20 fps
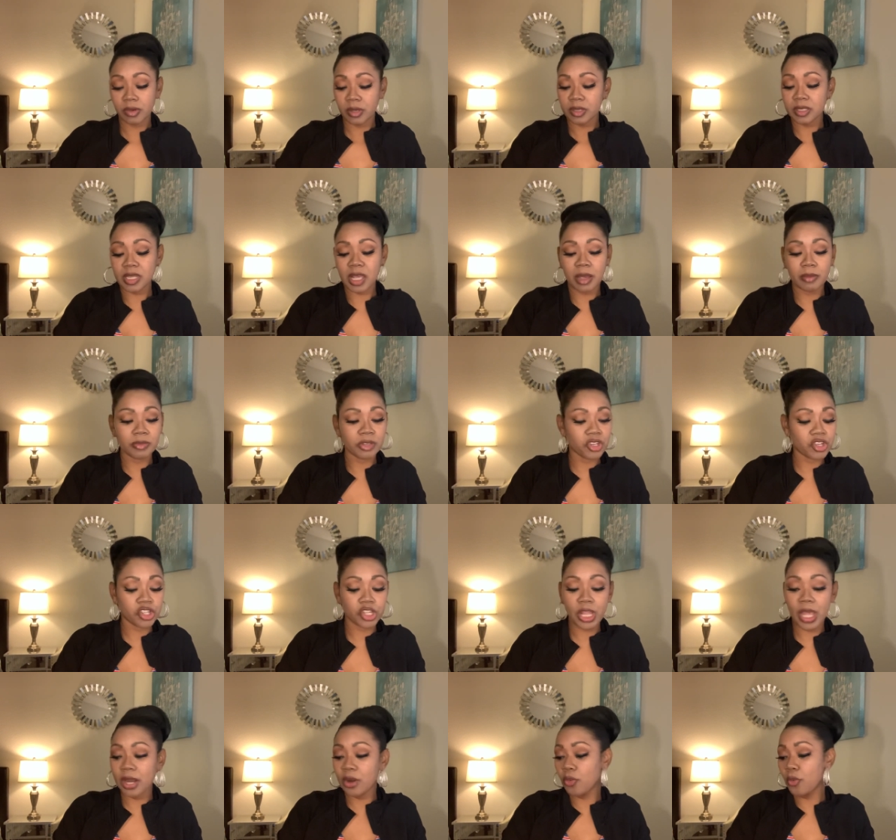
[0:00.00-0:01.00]
Time to
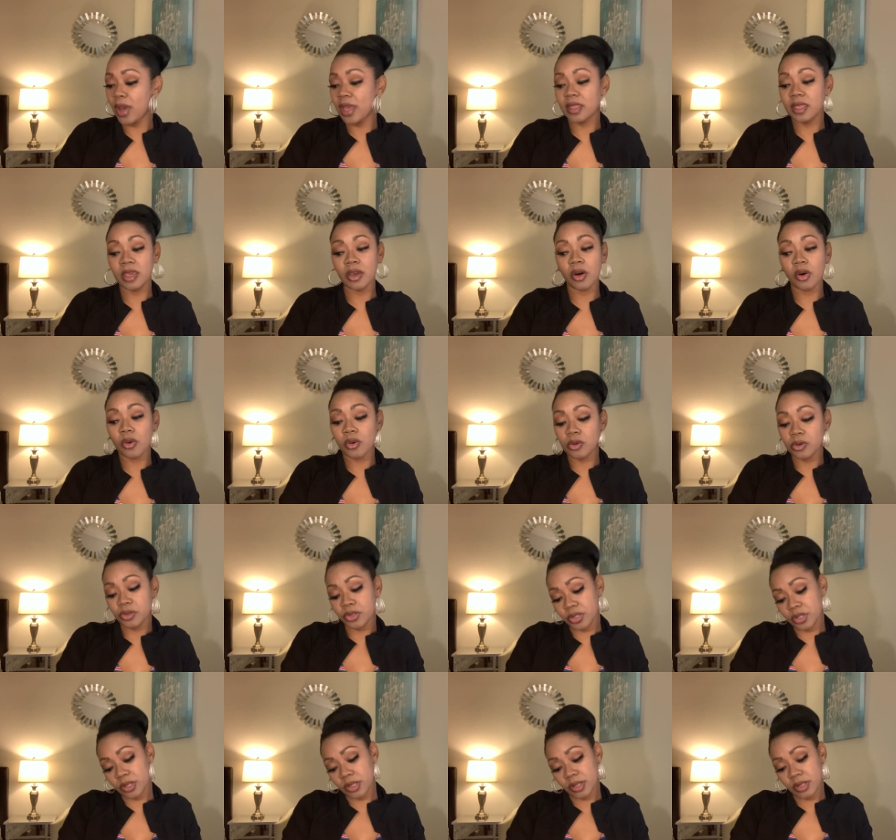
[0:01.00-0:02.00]
shed away the old
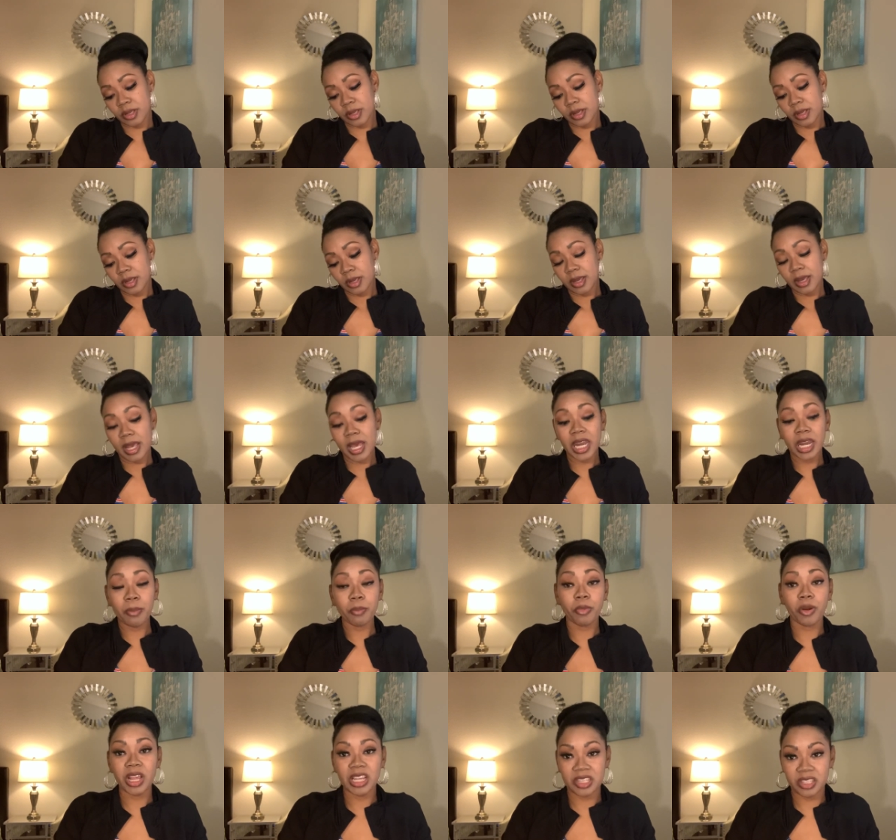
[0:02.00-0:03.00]
and
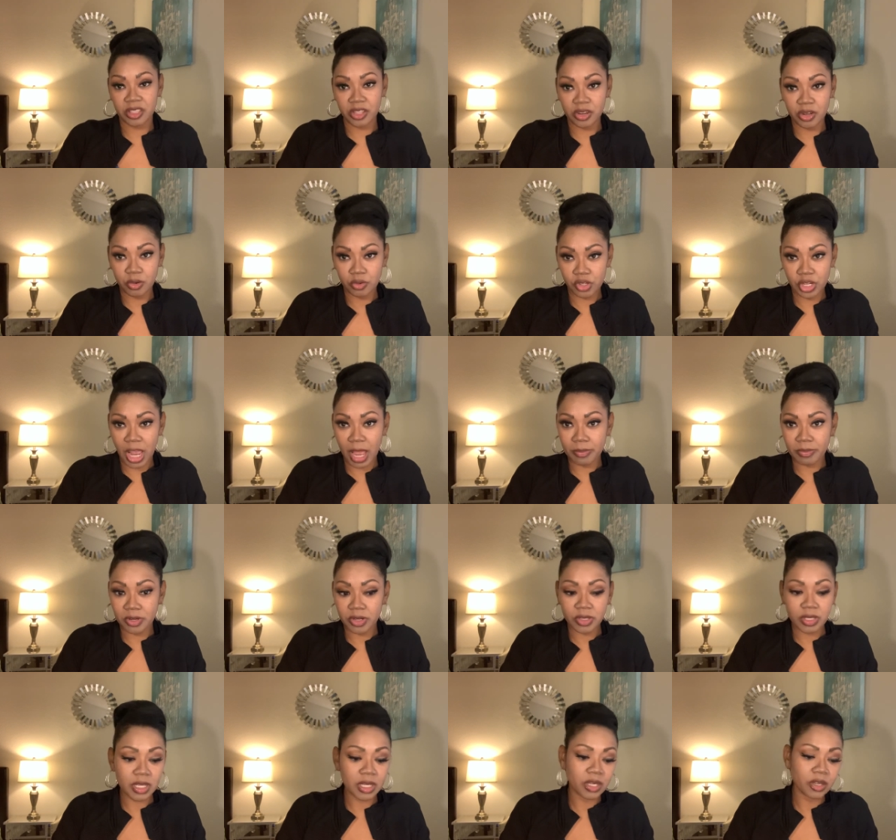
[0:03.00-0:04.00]
embrace the new
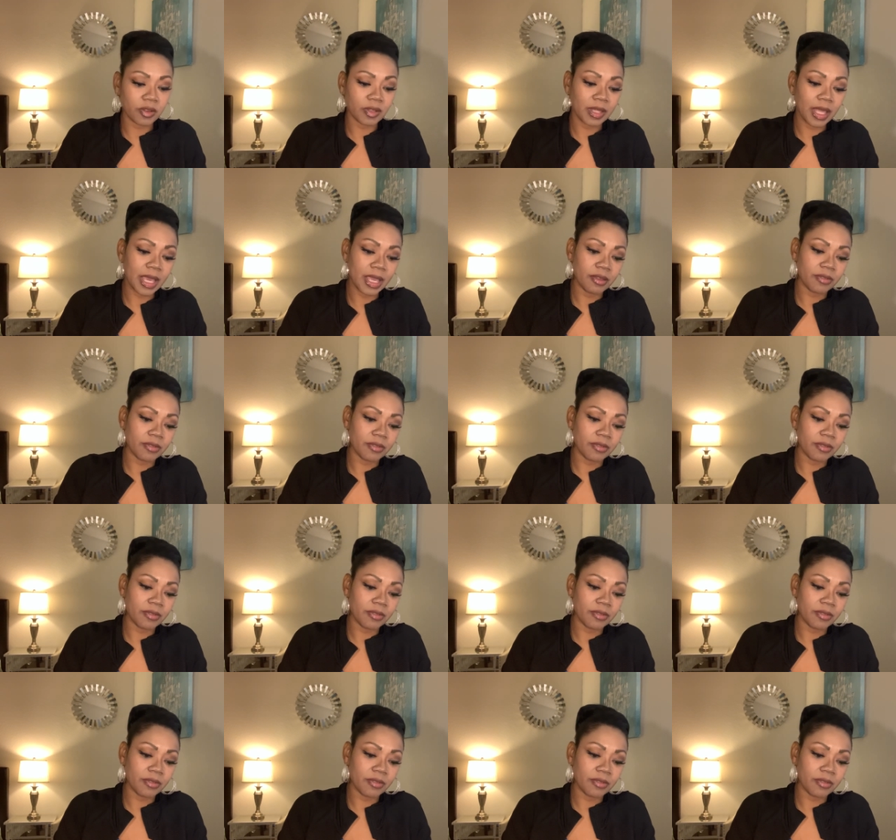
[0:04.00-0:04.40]
chapters in your life.